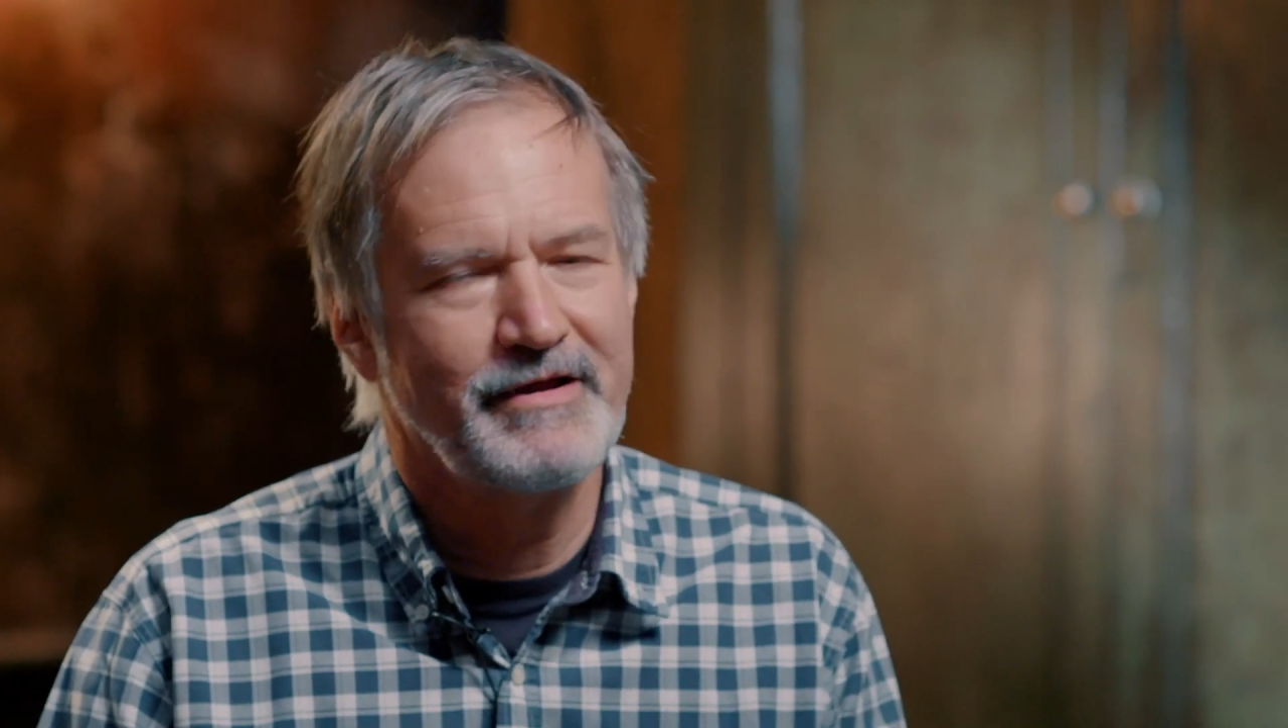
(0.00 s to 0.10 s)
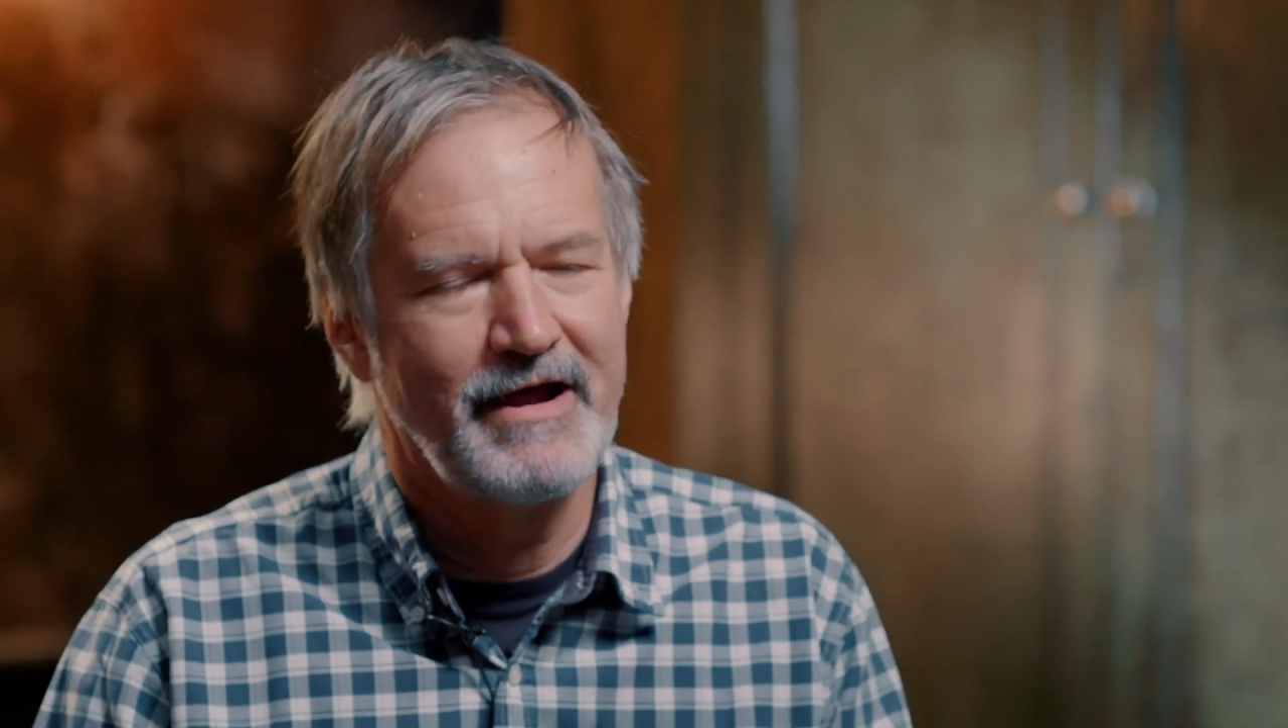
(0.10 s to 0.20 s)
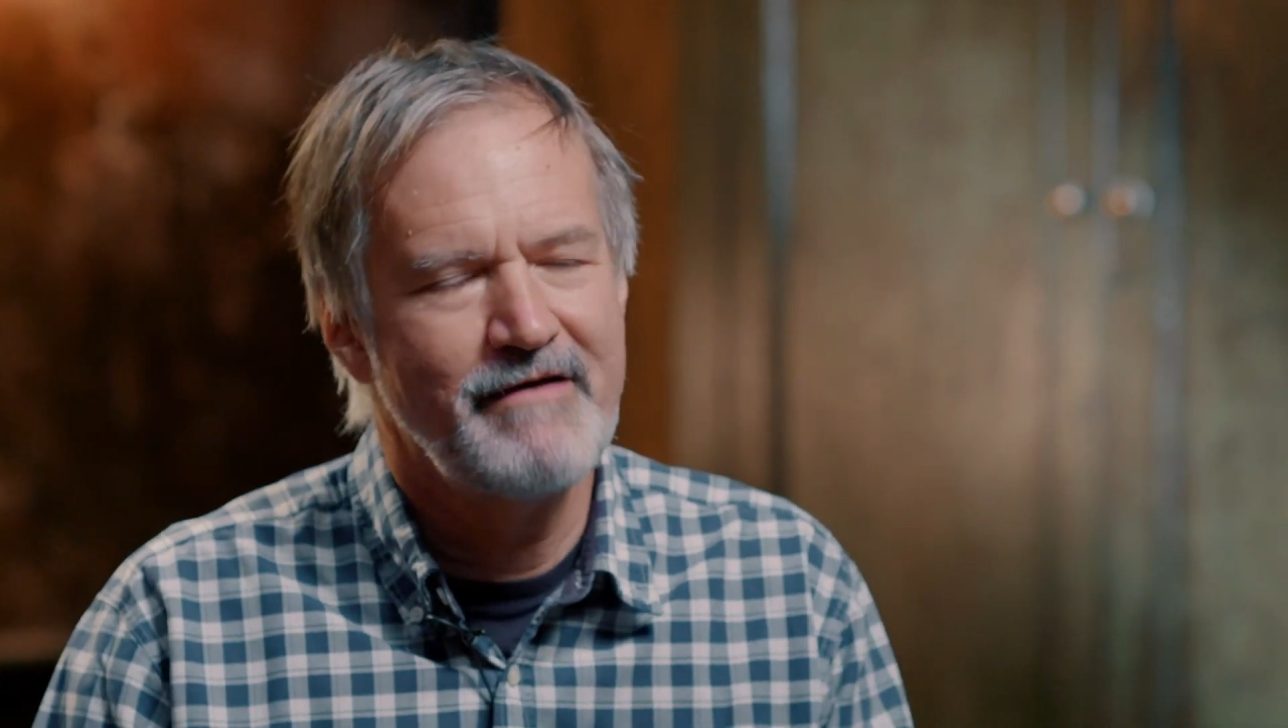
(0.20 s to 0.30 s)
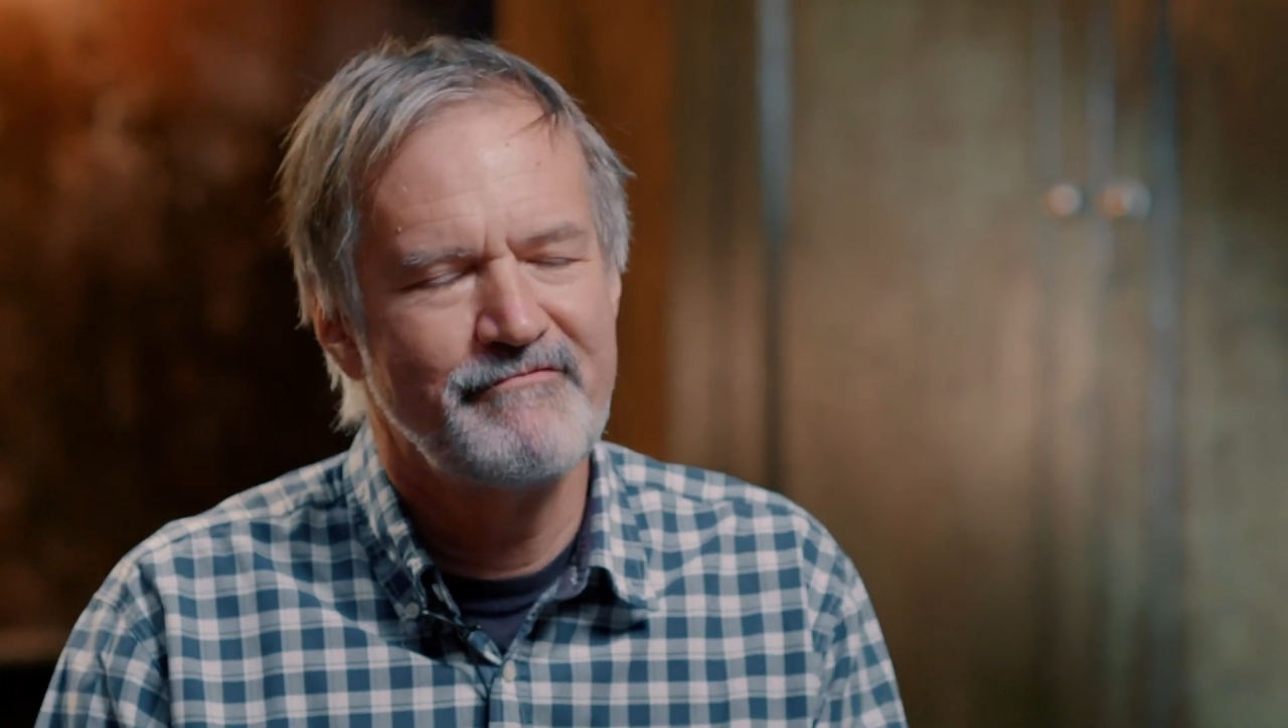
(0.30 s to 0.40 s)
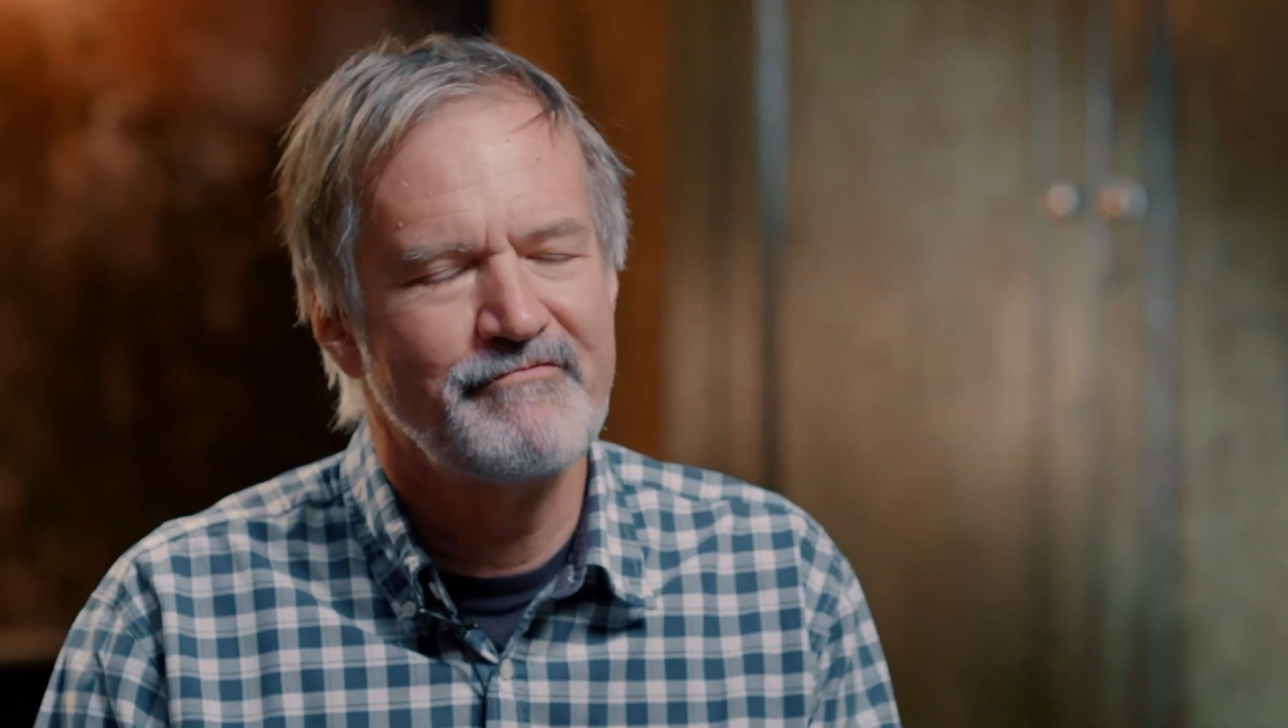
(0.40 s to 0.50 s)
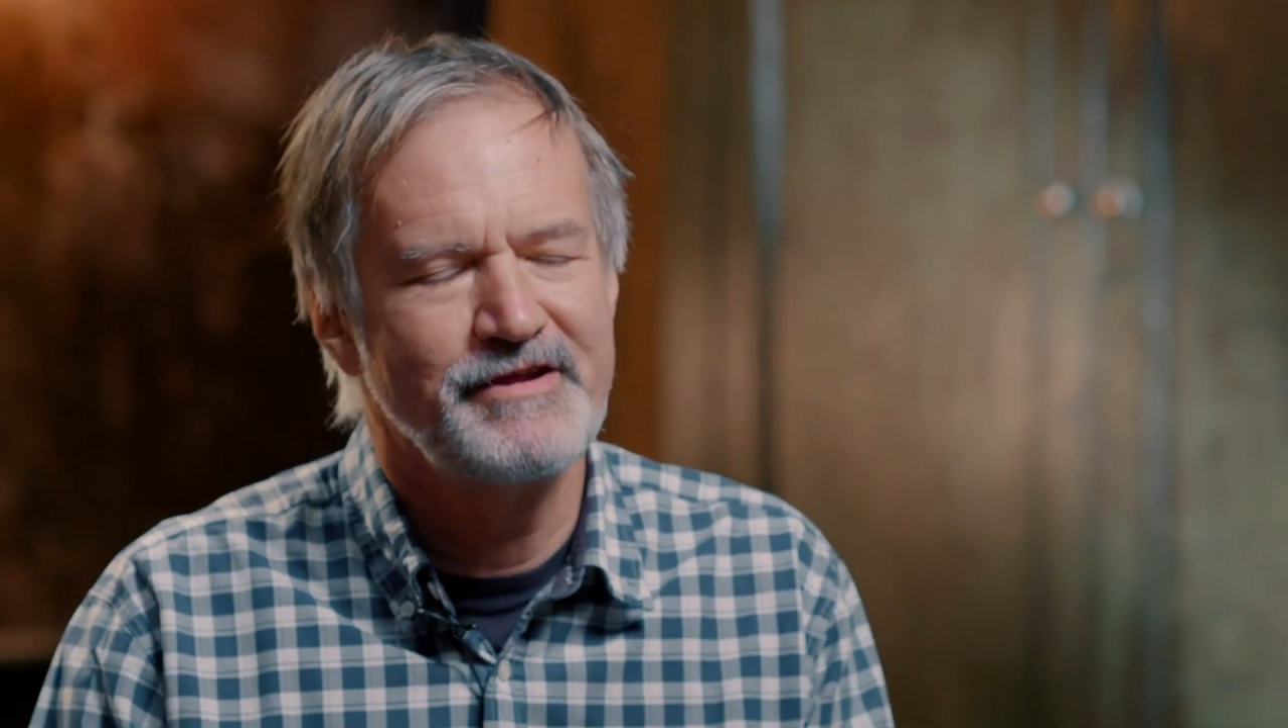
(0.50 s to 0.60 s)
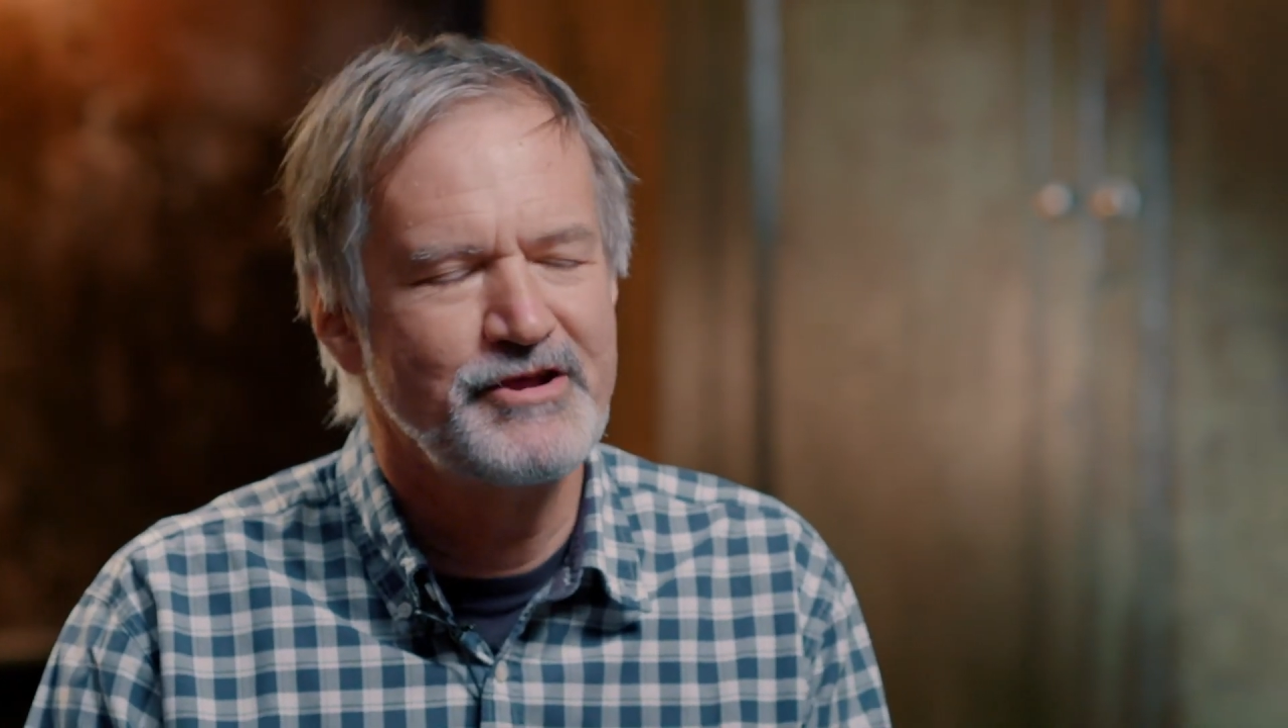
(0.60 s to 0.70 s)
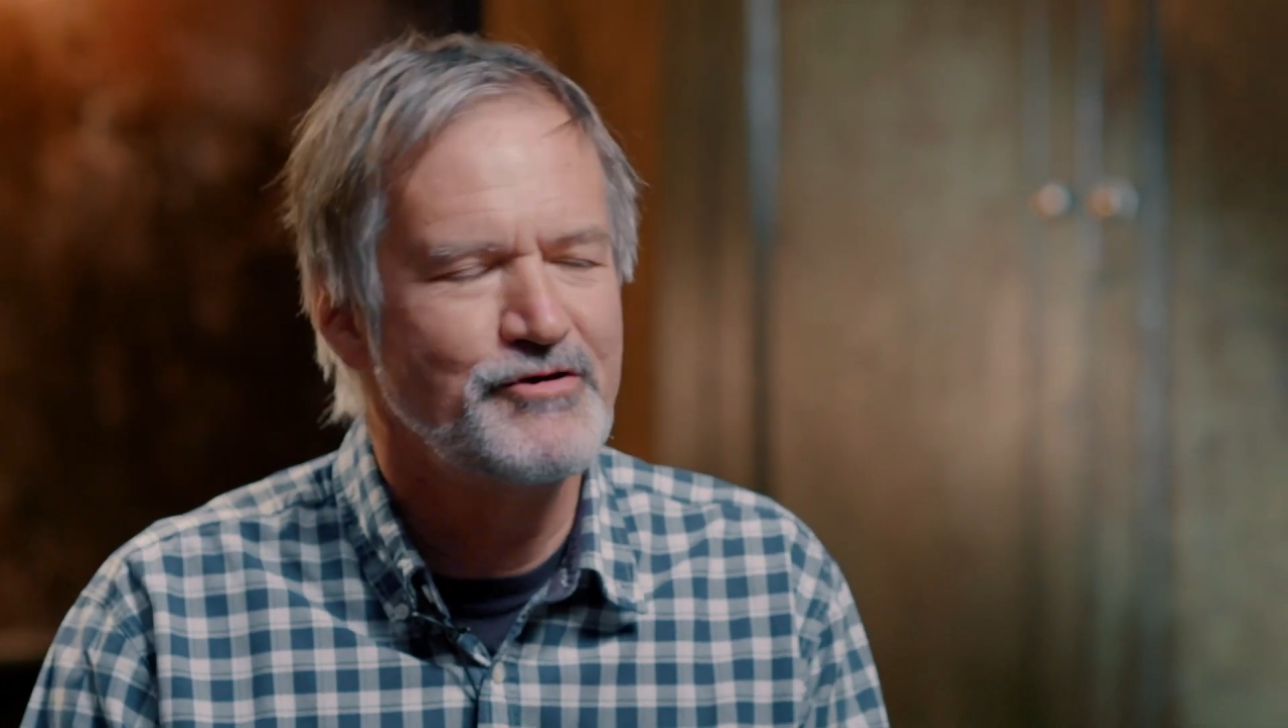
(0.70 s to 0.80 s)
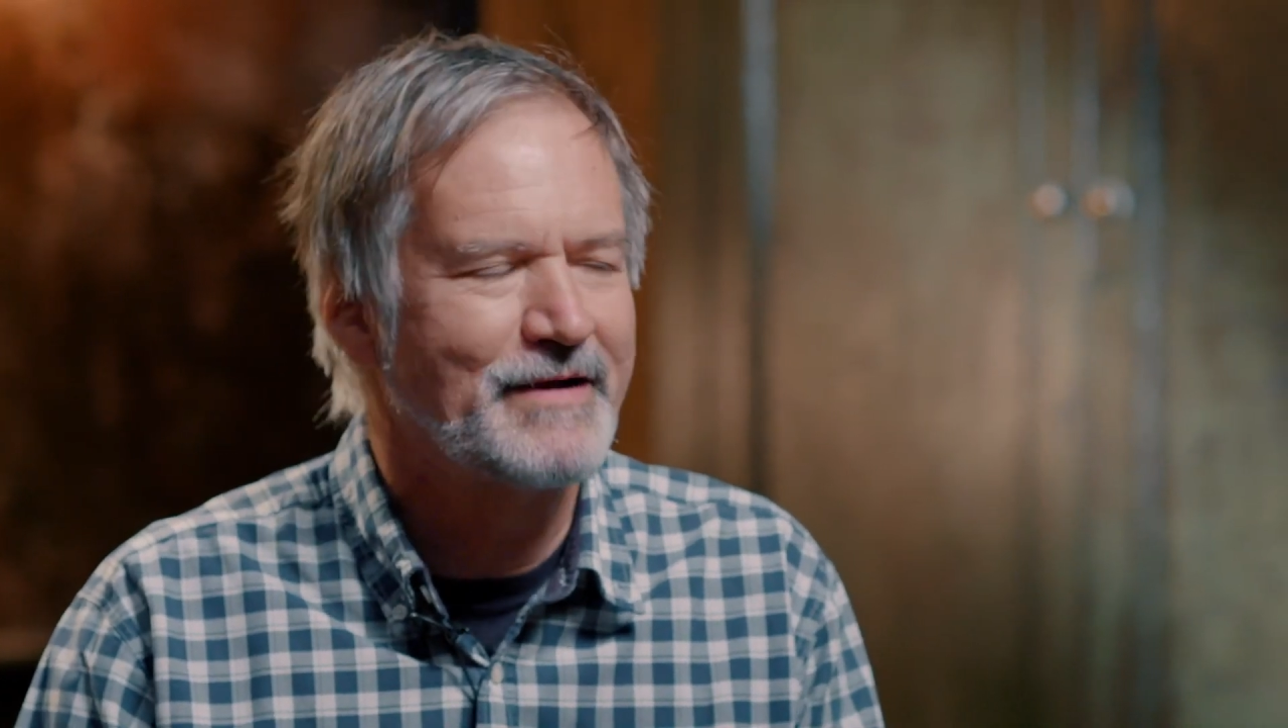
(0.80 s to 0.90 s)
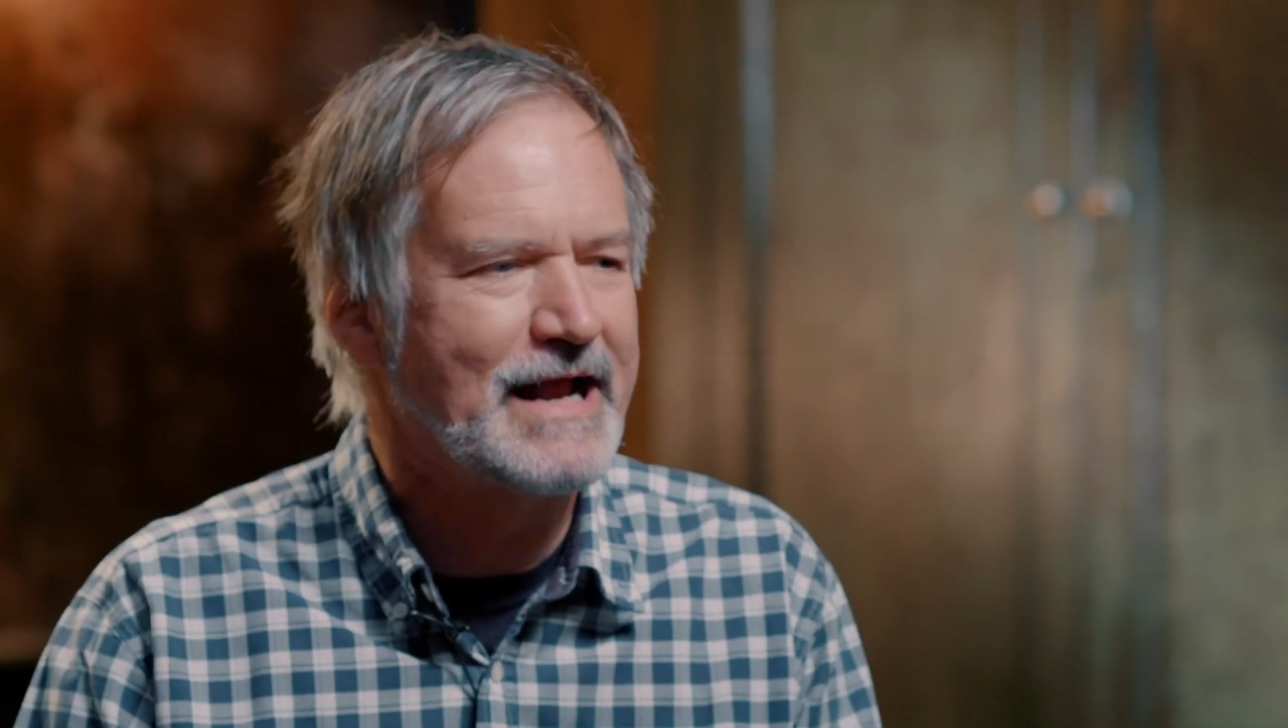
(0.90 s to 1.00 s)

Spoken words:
every human